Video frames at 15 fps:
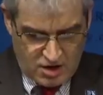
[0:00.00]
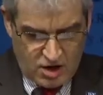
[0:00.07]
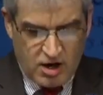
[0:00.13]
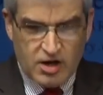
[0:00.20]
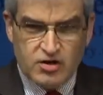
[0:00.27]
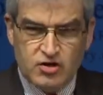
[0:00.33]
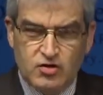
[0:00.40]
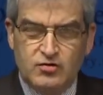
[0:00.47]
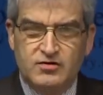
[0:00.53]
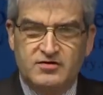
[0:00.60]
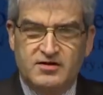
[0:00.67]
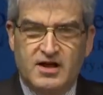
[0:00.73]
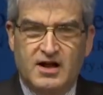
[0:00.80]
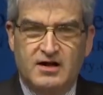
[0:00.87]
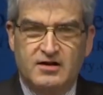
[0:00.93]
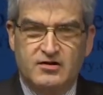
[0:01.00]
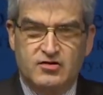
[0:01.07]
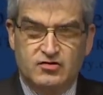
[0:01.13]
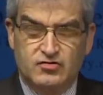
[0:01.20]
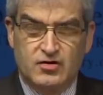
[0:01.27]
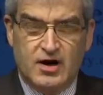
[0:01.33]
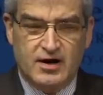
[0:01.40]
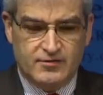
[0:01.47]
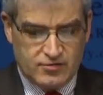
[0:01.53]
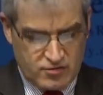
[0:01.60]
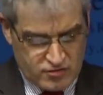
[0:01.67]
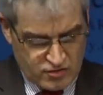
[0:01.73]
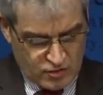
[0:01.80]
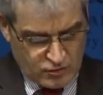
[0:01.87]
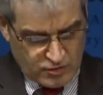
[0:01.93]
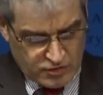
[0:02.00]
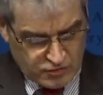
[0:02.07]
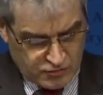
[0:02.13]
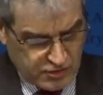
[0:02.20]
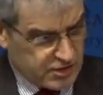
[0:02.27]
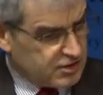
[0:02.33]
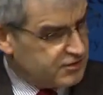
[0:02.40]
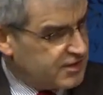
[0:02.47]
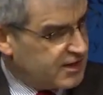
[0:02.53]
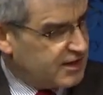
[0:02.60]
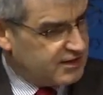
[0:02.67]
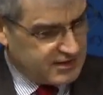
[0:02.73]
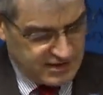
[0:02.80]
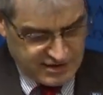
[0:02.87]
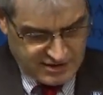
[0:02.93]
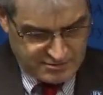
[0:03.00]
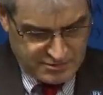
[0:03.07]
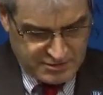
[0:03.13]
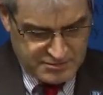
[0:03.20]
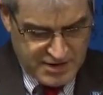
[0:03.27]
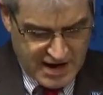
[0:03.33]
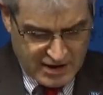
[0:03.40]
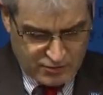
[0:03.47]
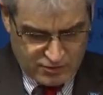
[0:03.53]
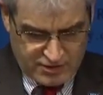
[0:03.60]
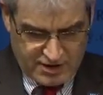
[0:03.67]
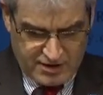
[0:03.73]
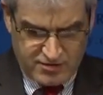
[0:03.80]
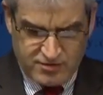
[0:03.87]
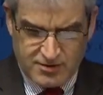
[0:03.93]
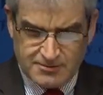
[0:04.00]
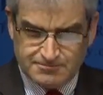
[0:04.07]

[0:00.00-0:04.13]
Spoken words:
on Eunice Kennedy's Shriver. So we're thrilled that Eileen can be back with us.